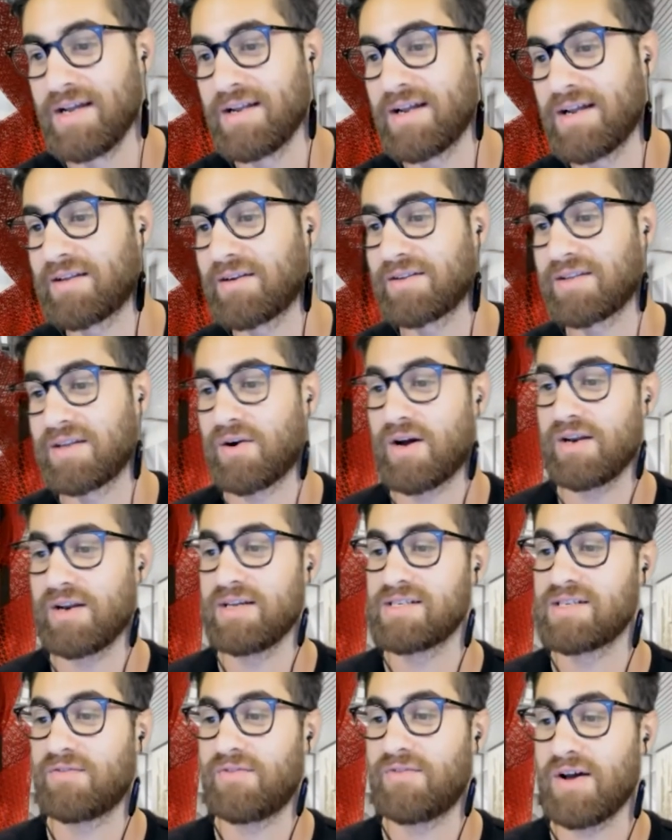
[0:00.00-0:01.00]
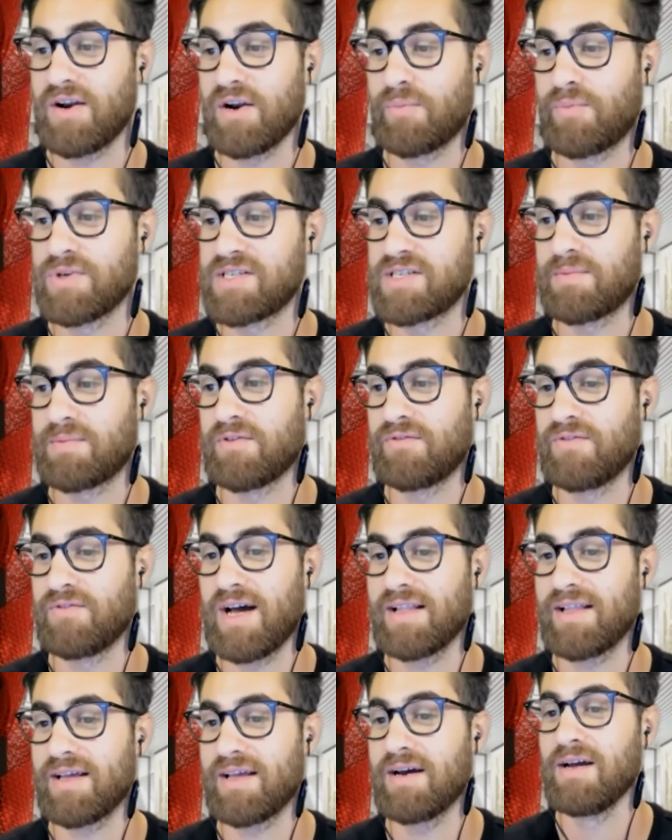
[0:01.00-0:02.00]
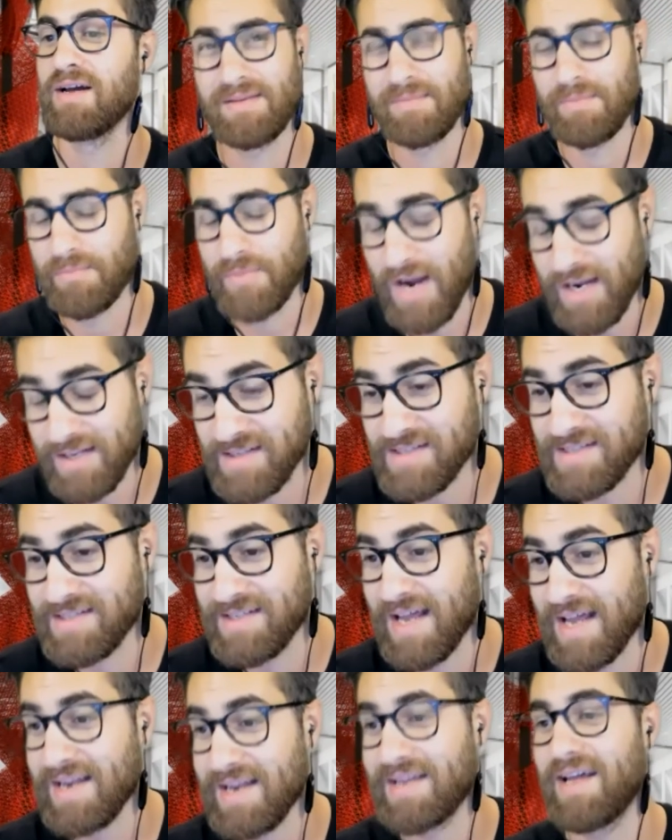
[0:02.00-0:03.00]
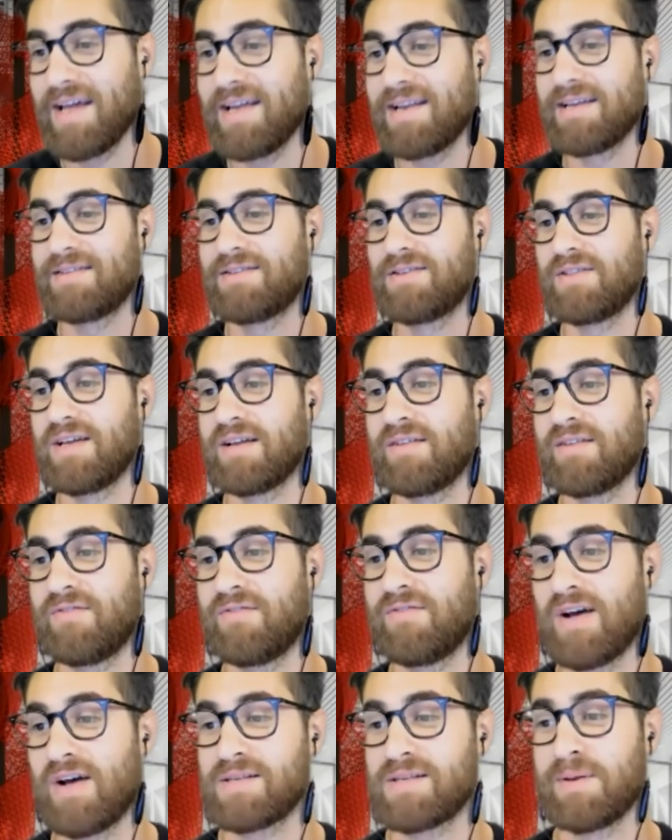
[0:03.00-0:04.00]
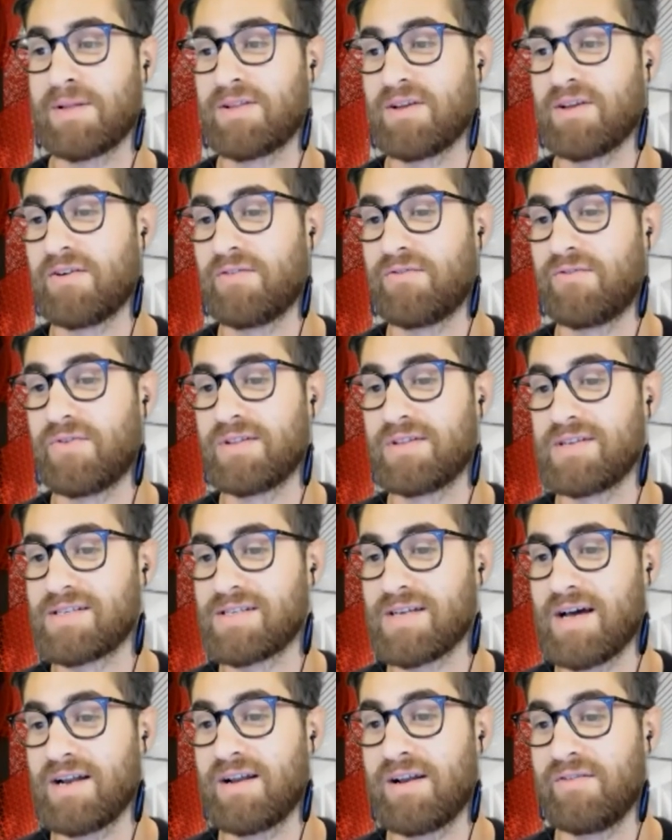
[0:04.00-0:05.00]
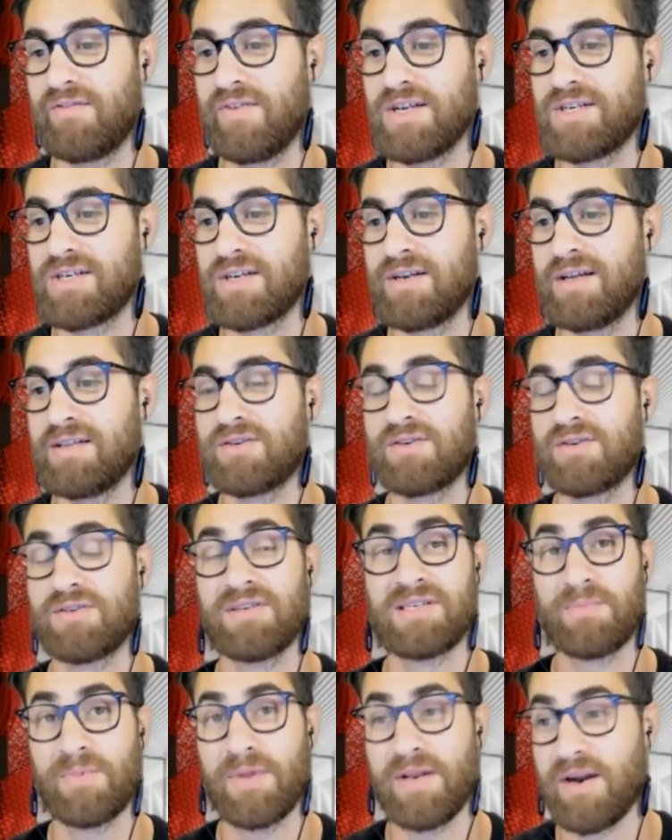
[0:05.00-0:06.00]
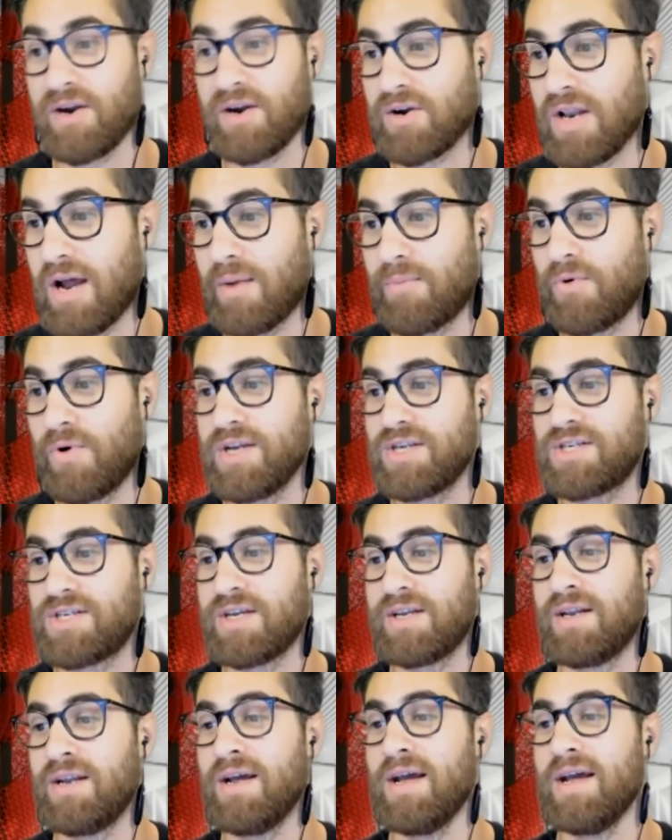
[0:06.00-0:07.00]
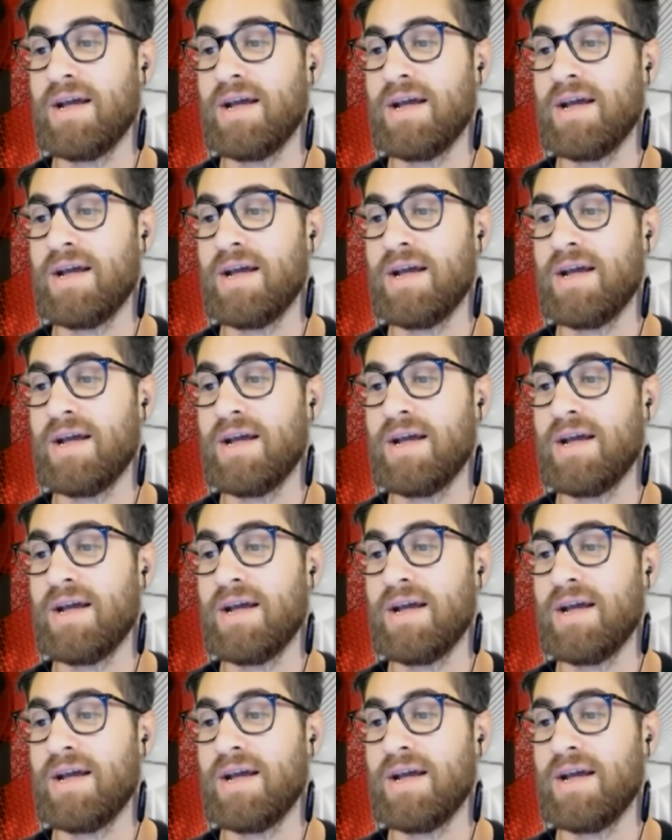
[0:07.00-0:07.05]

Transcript: Nader Tehrani is the founding principal of NADAAA, practice dedicated to the advancement of design innovation, interdisciplinary collaboration,